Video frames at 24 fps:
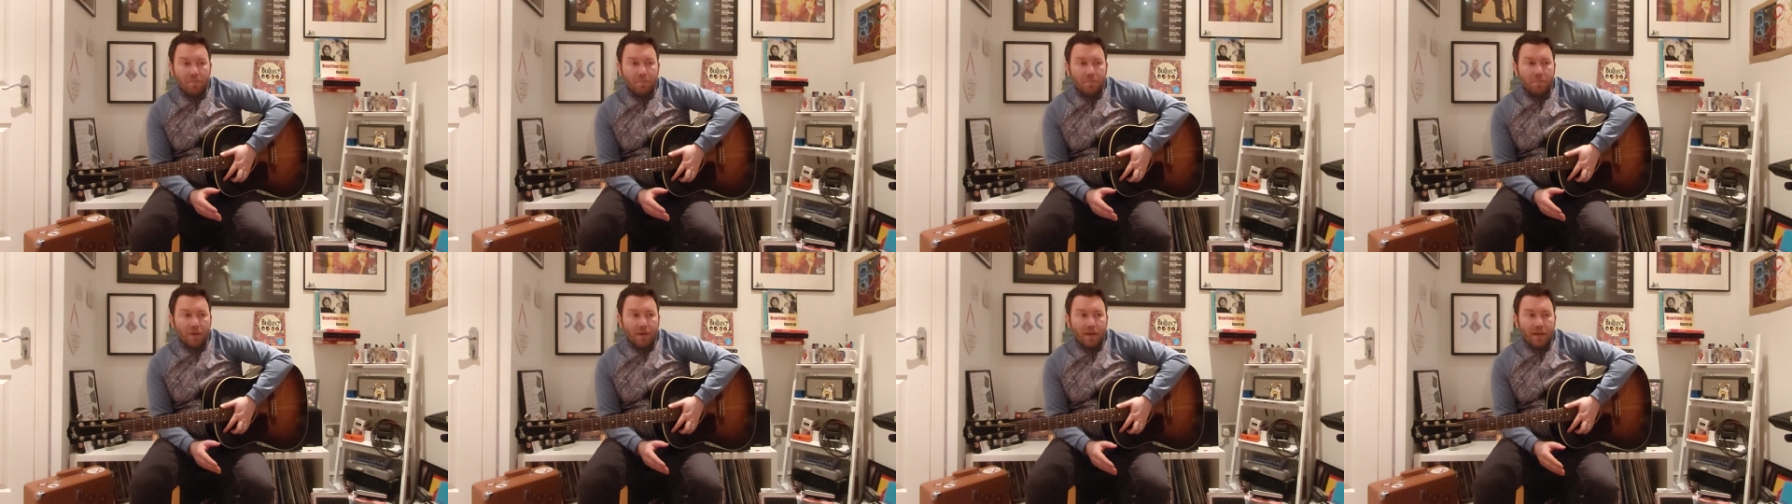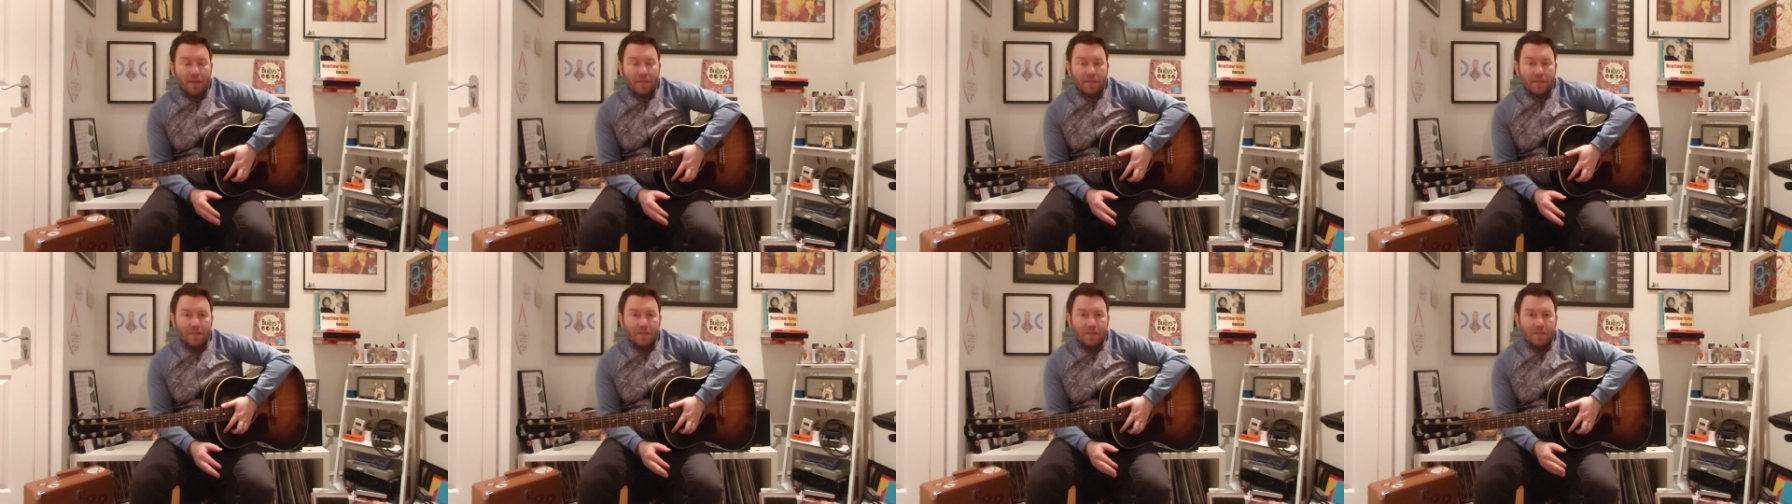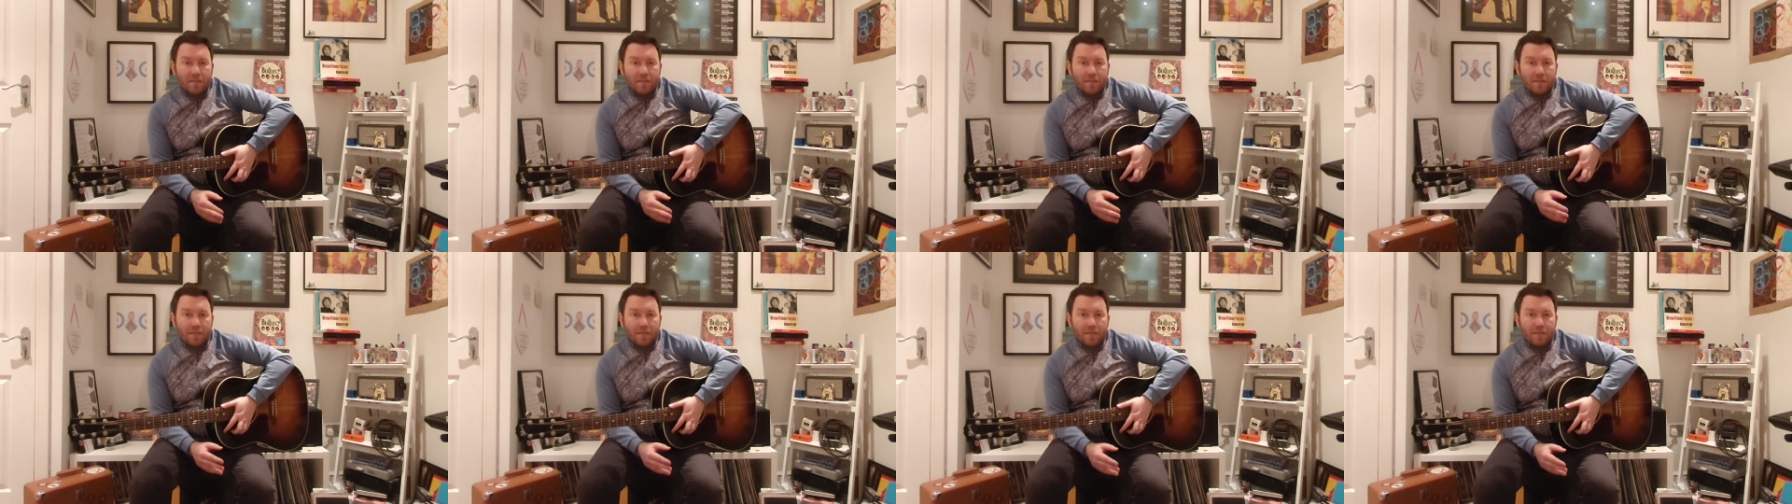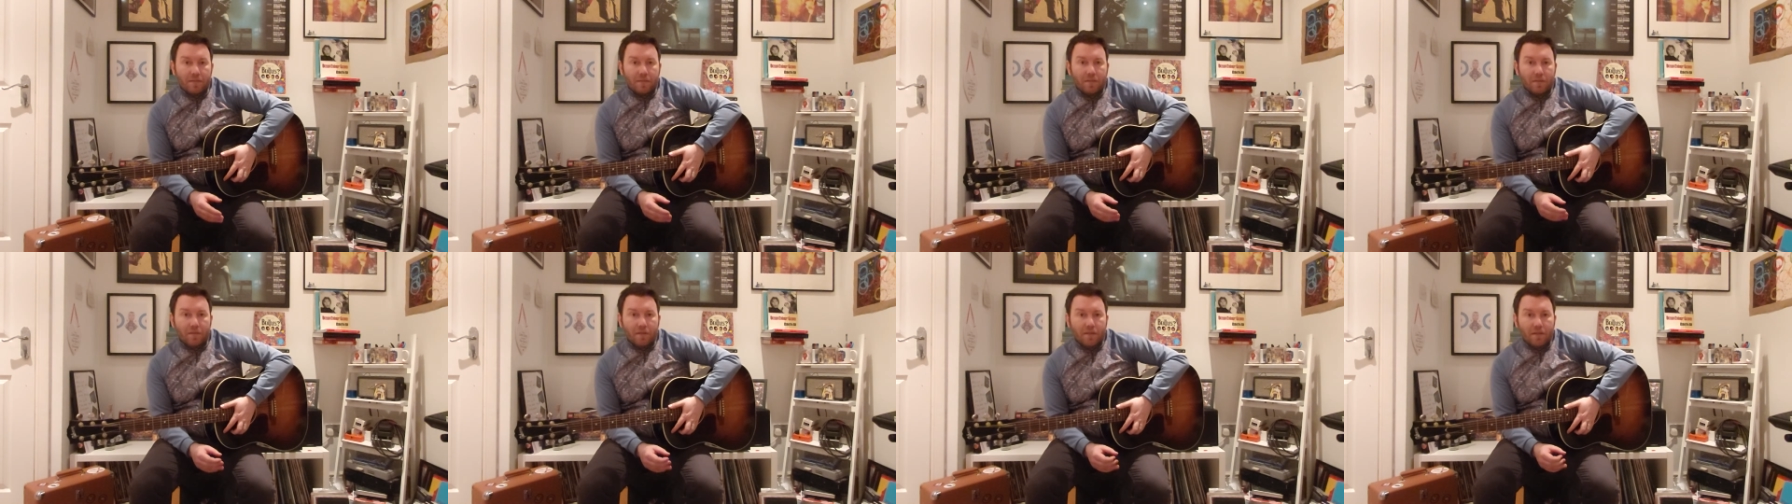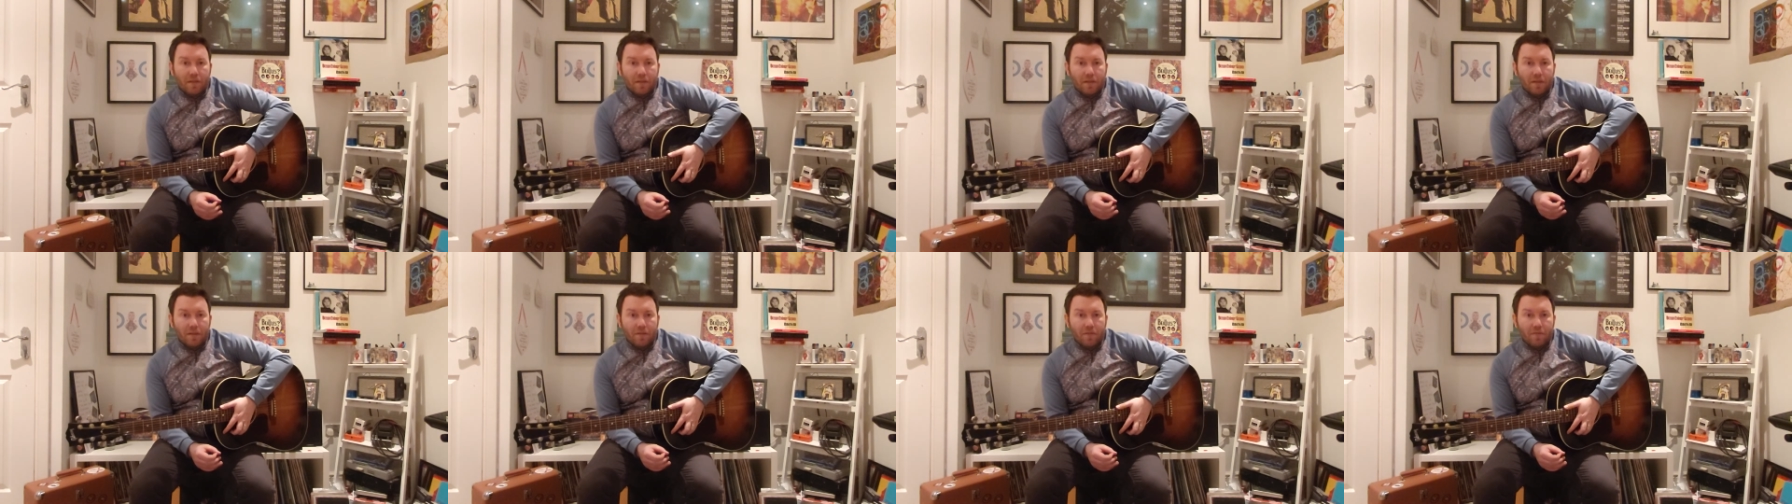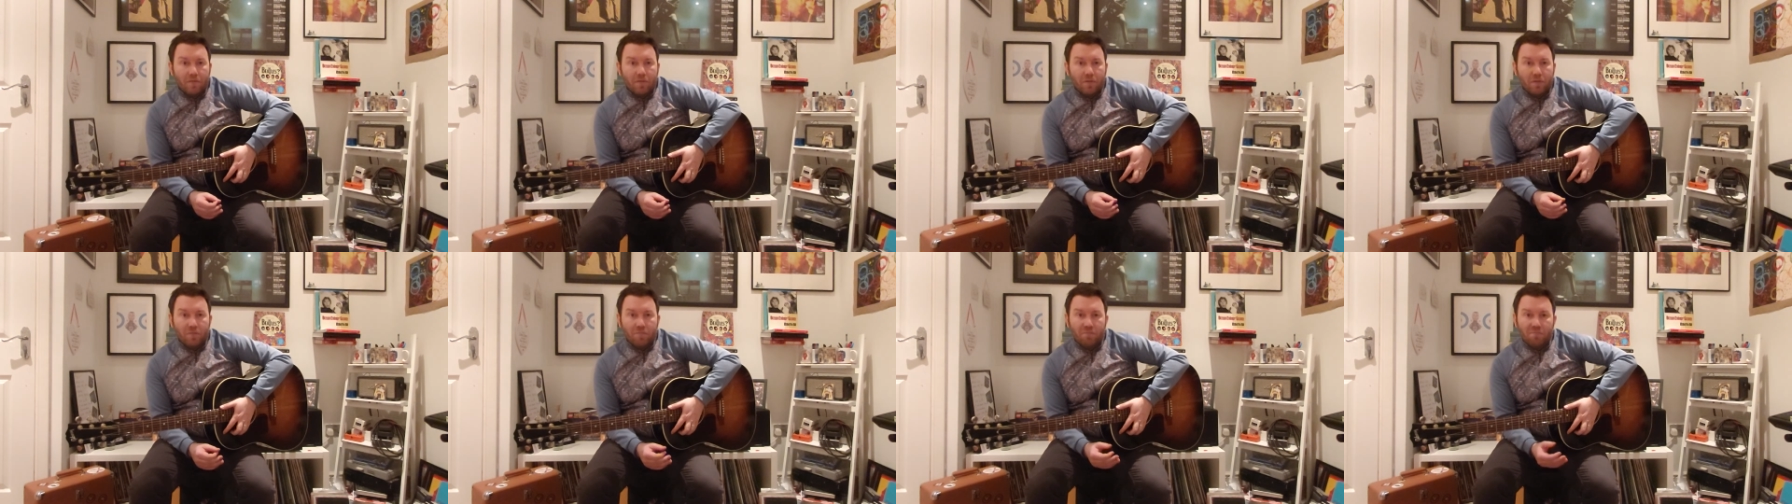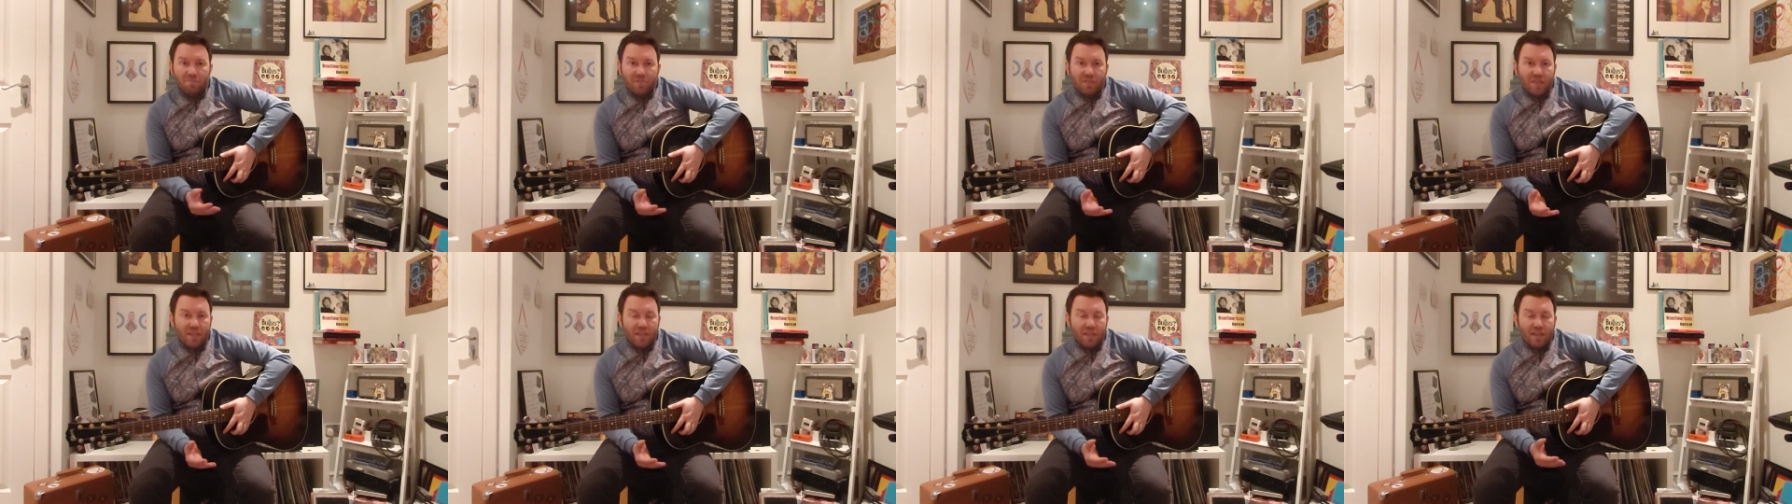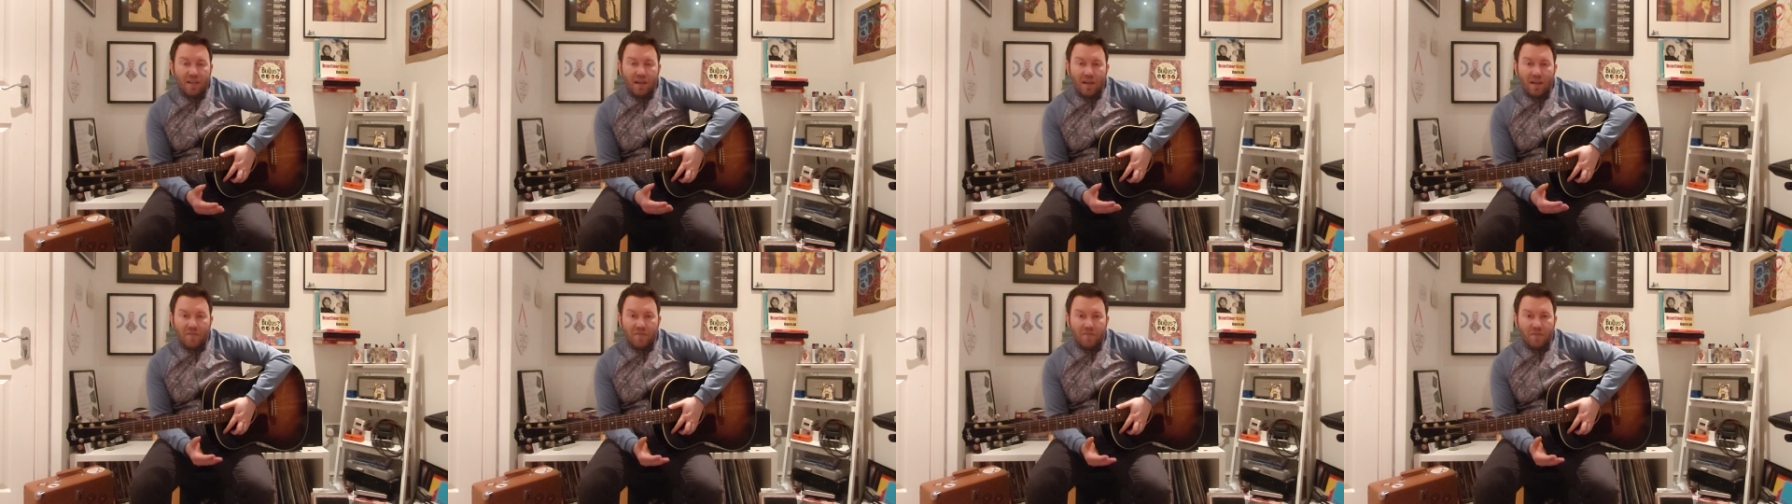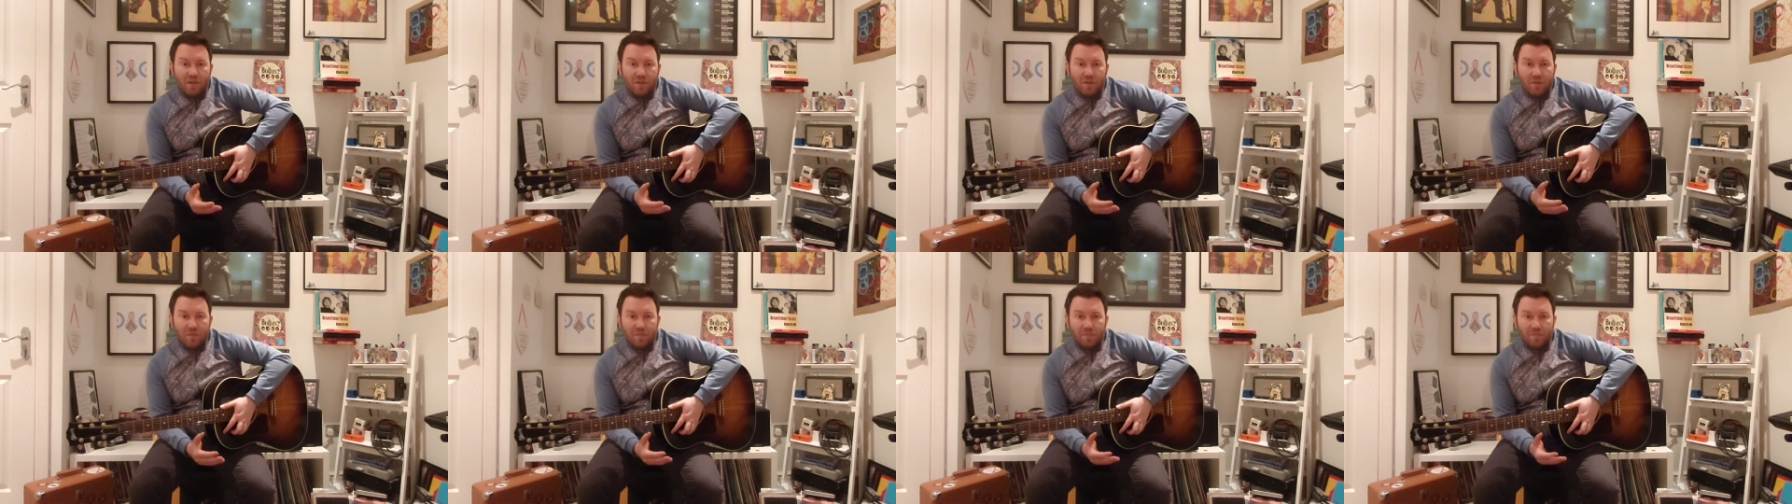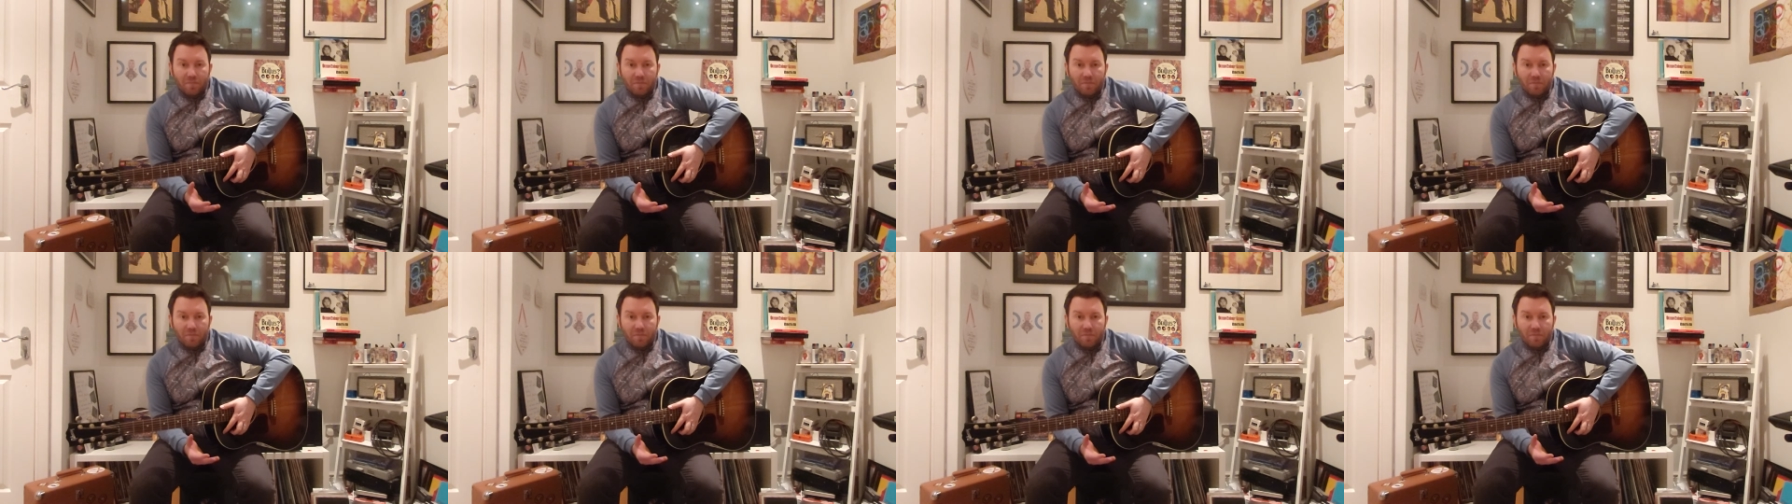practice for, say, half an hour,